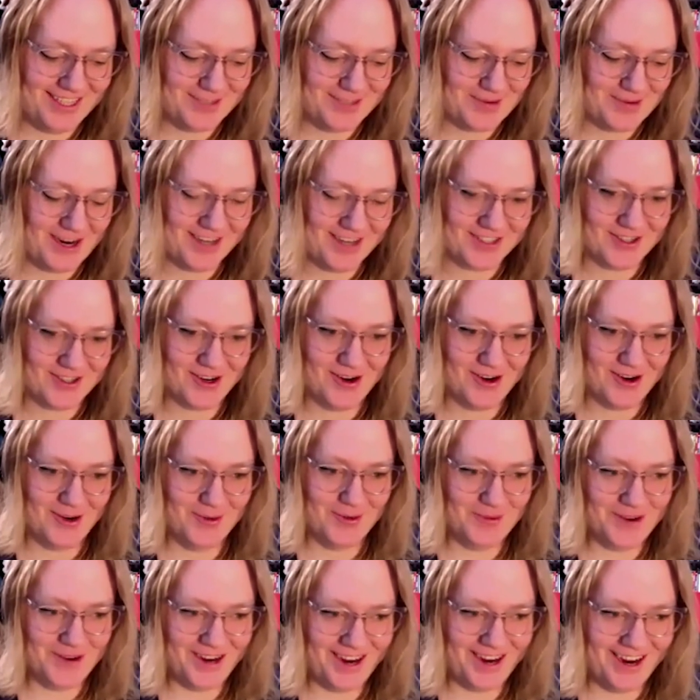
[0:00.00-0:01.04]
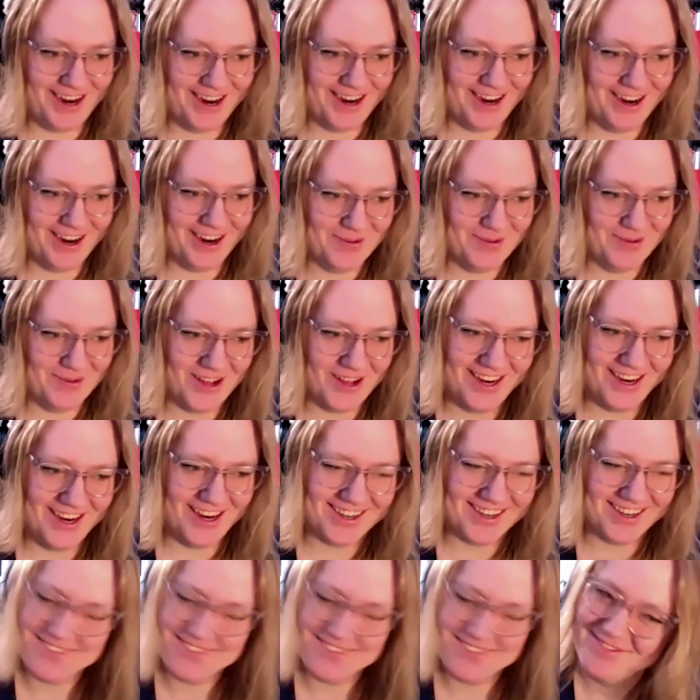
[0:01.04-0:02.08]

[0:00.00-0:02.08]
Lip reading: spectrum, I'm like,